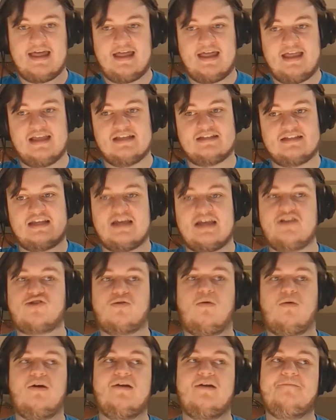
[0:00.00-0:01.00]
is each
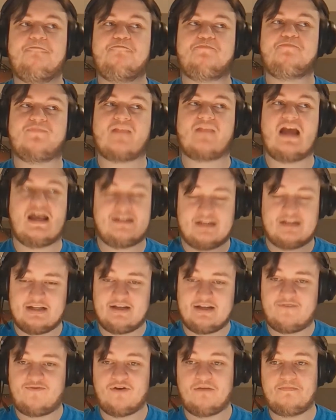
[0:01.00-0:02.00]
one has a
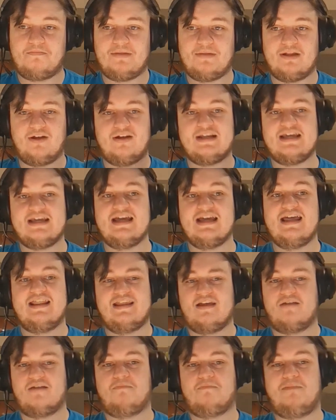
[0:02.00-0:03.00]
different ability
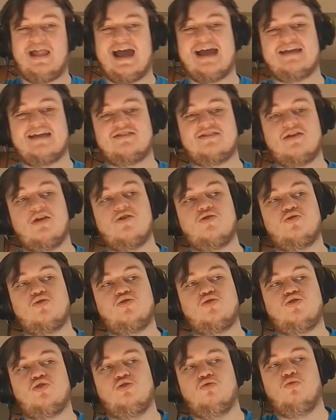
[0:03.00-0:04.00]
that applies
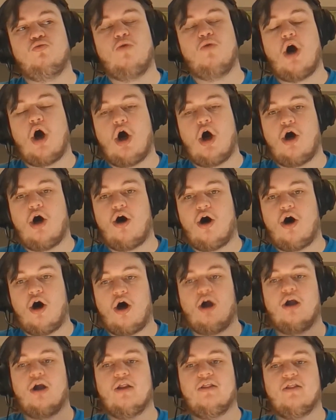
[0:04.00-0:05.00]
to
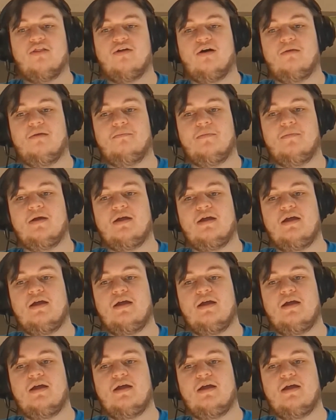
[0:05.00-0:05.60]
all of them.